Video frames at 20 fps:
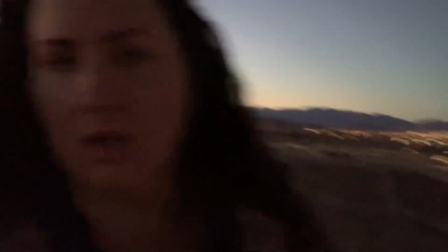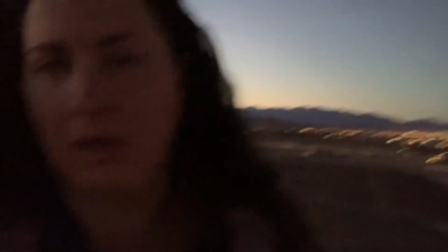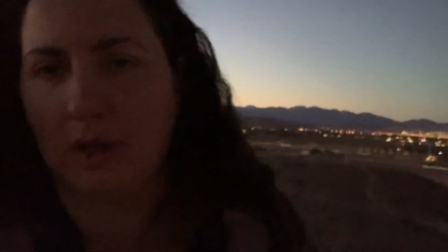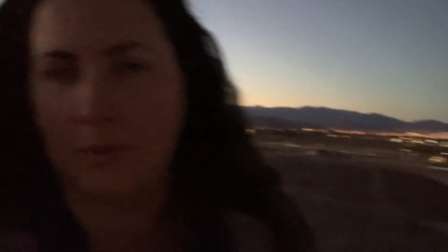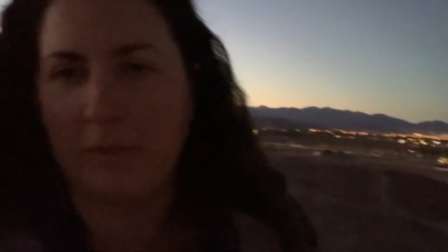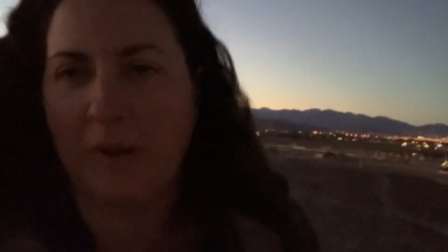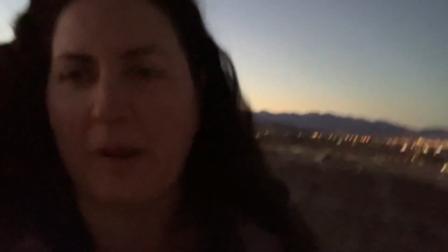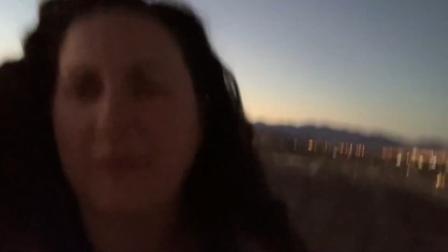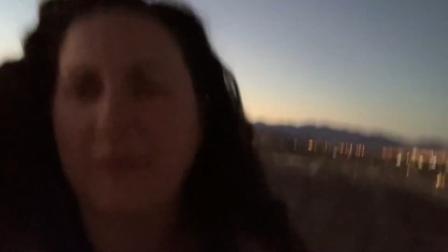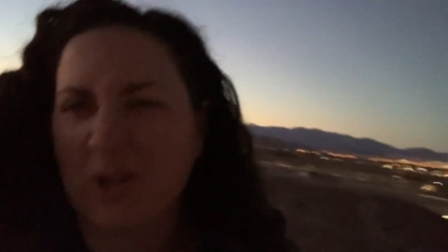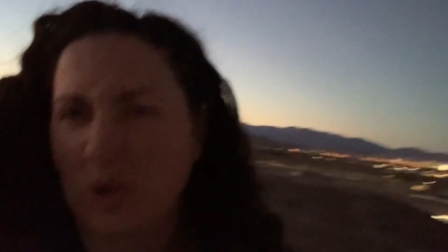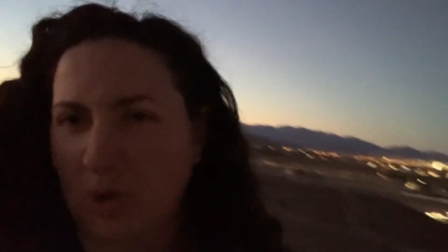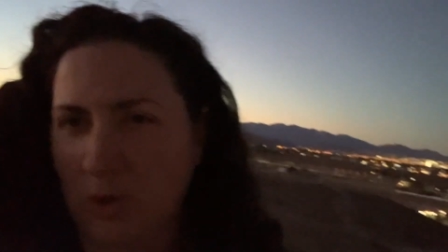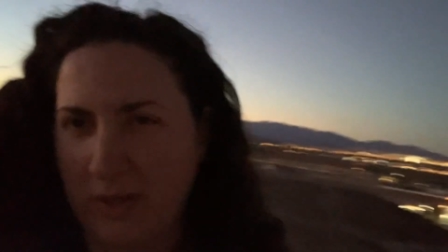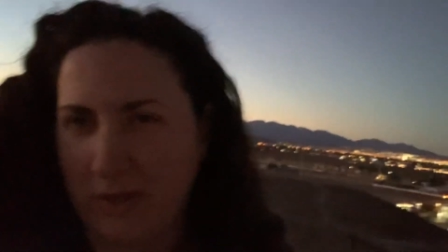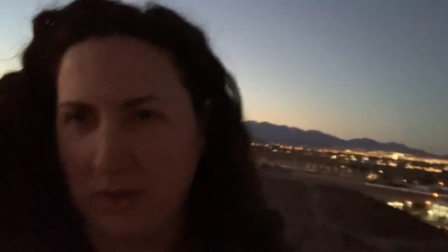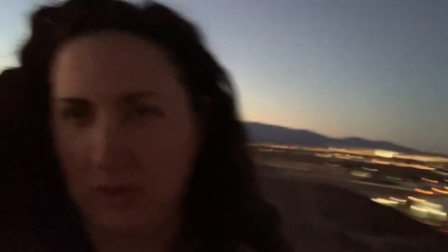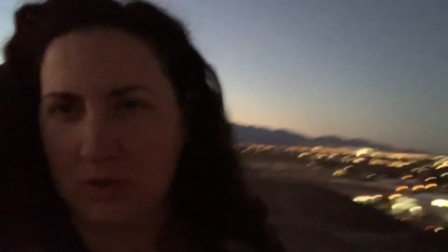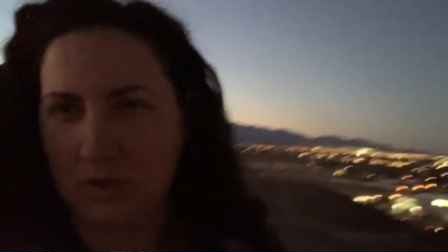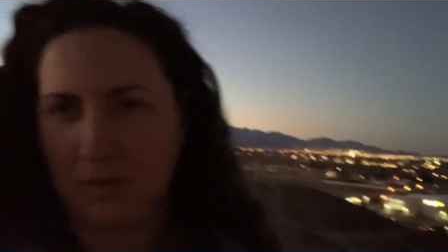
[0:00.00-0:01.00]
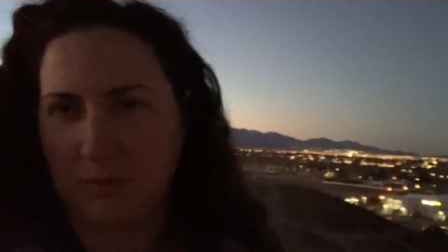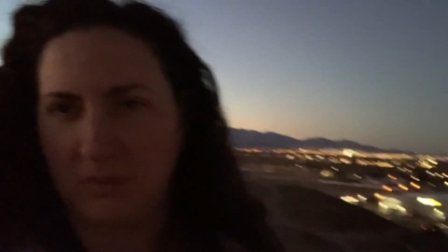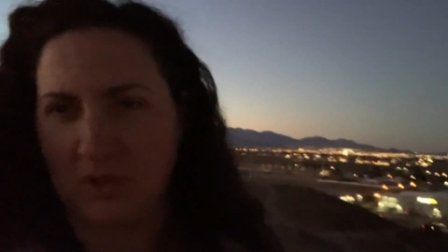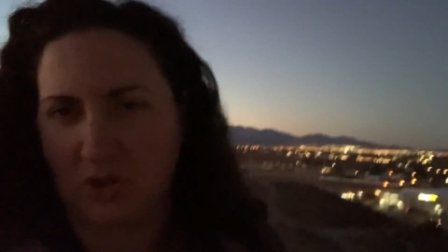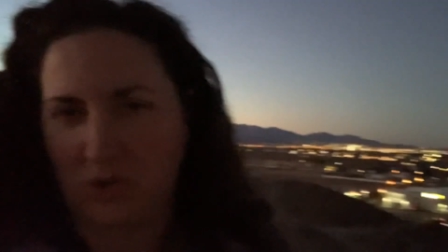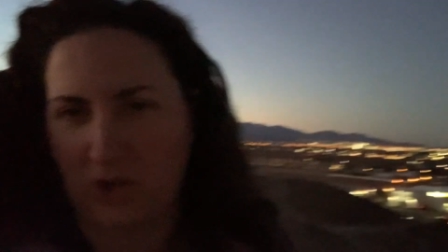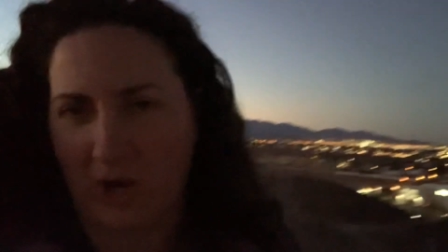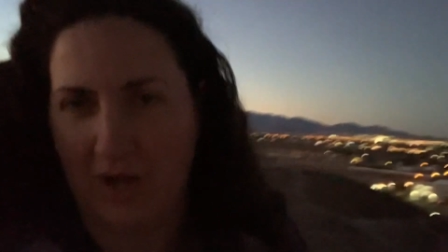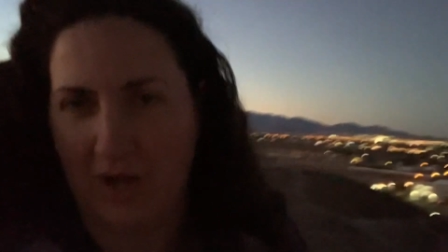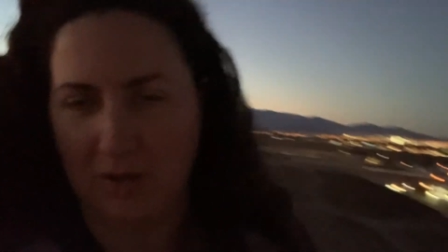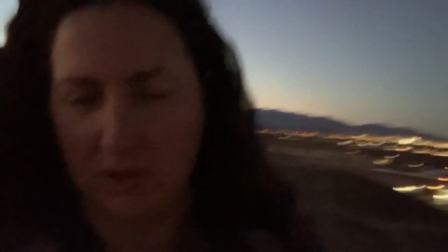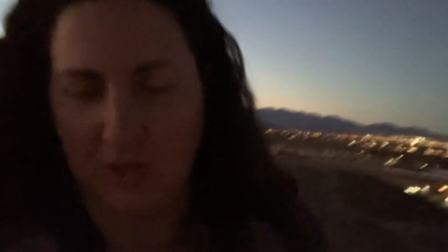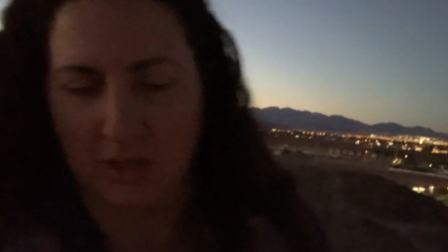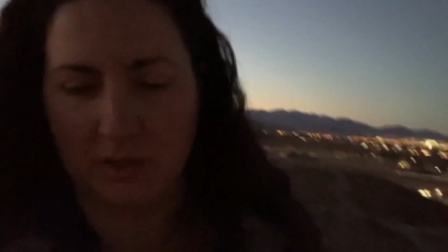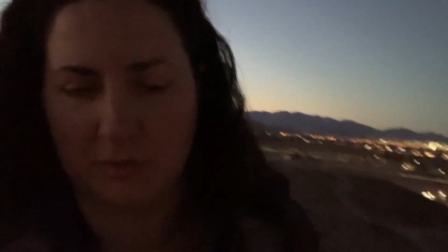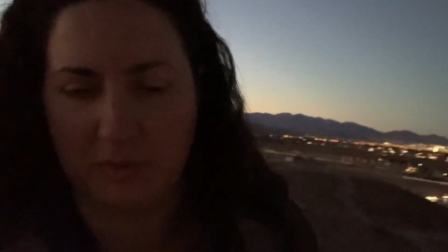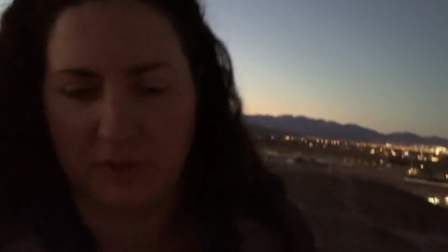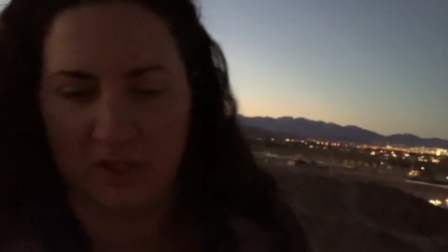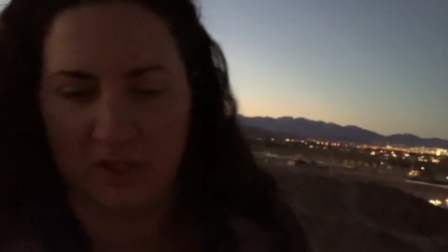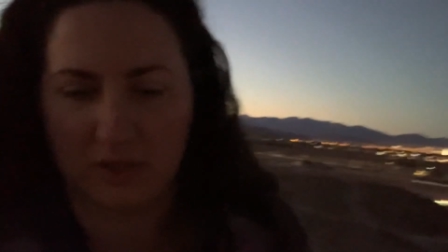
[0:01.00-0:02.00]
I mean, I've been going to the gym to shower,
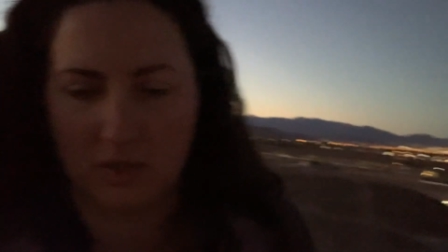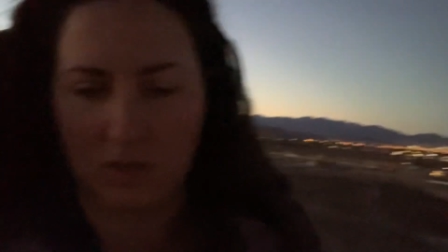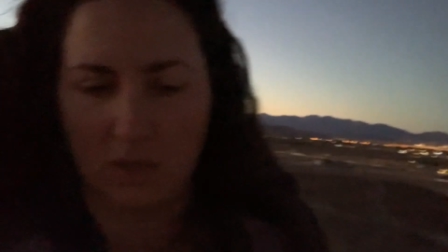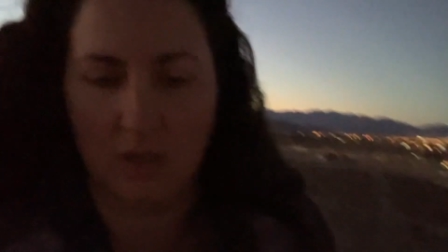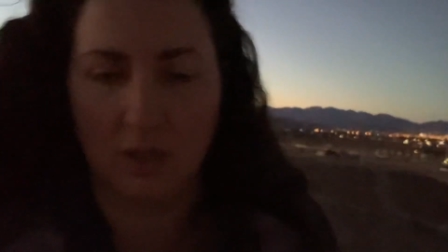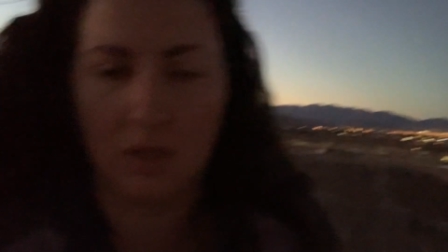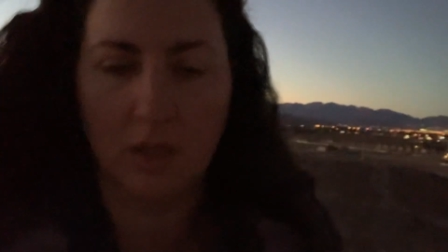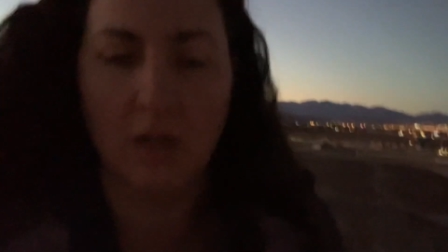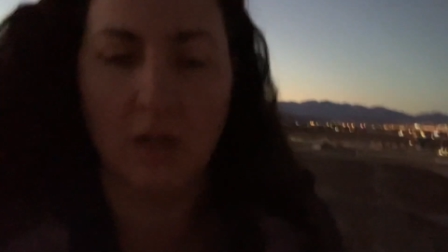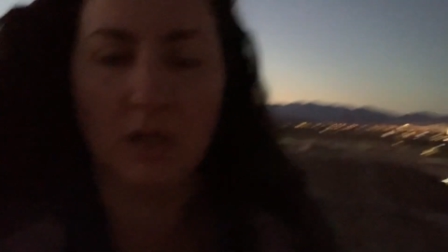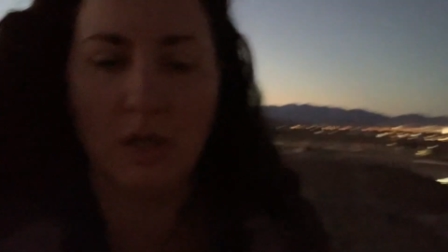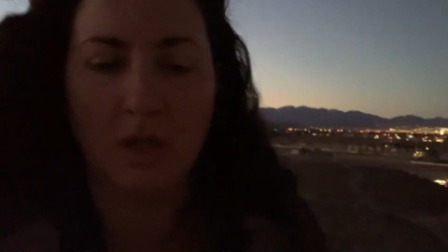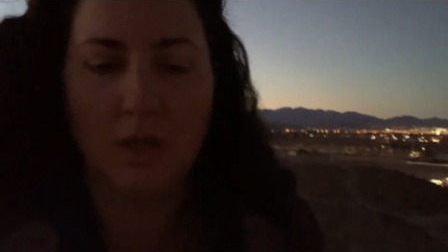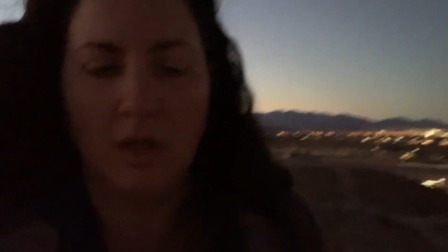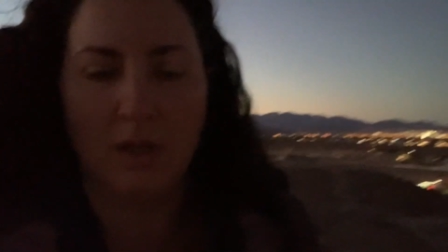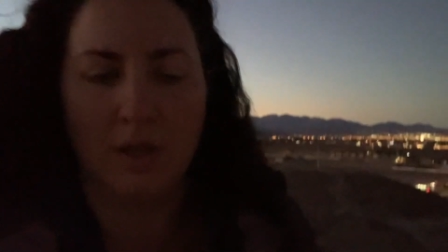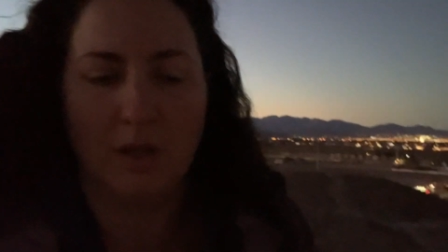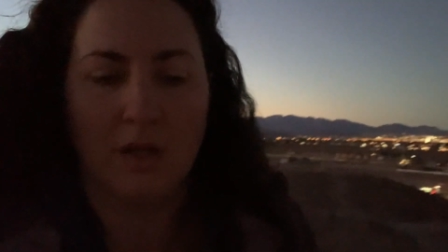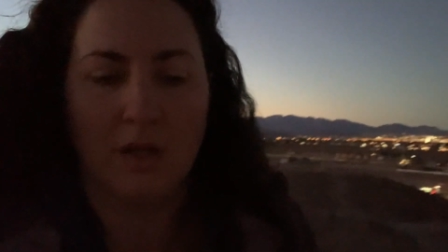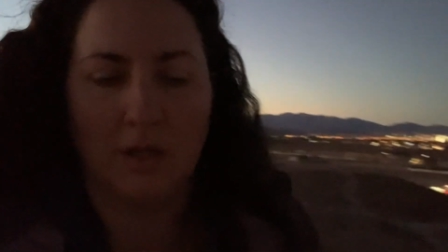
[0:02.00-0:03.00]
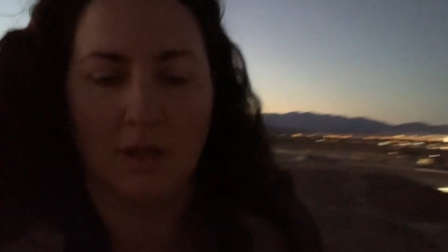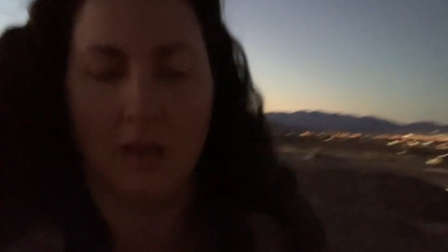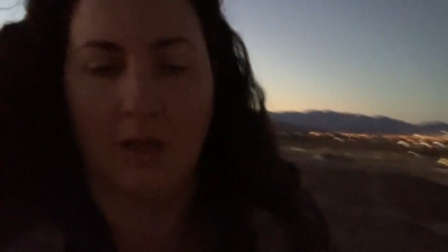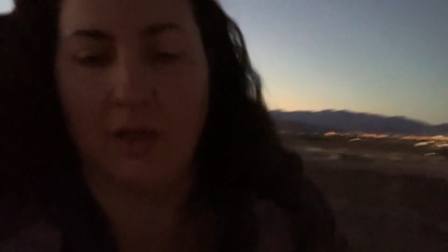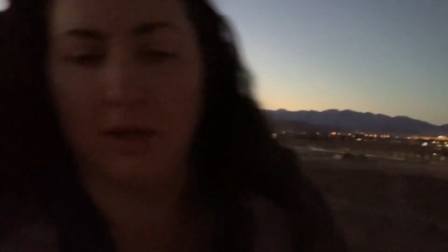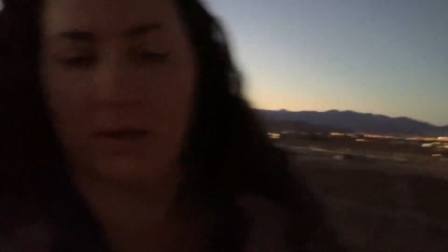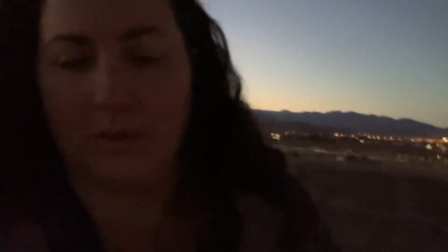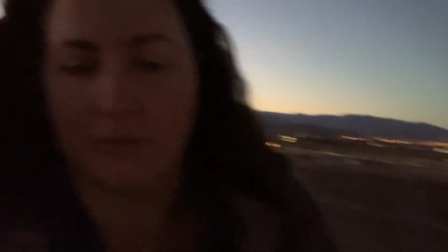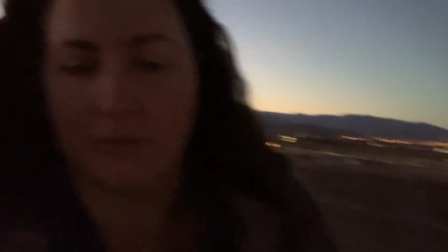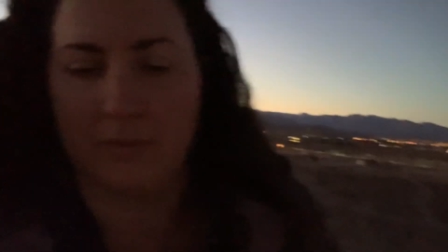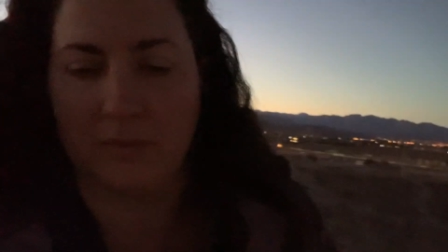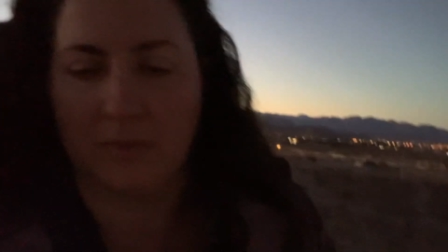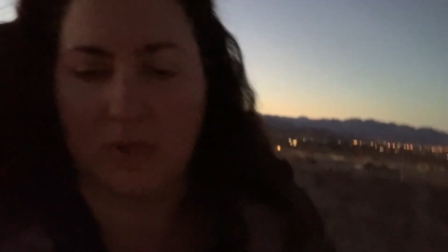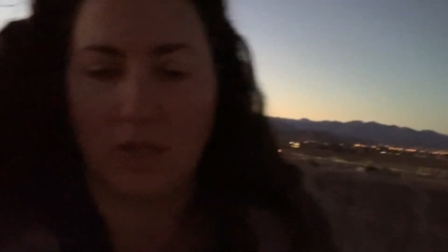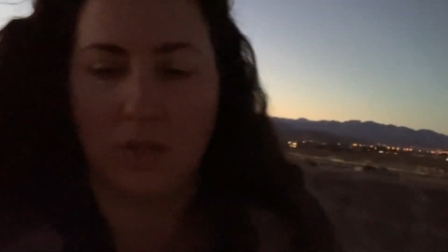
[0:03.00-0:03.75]
but um,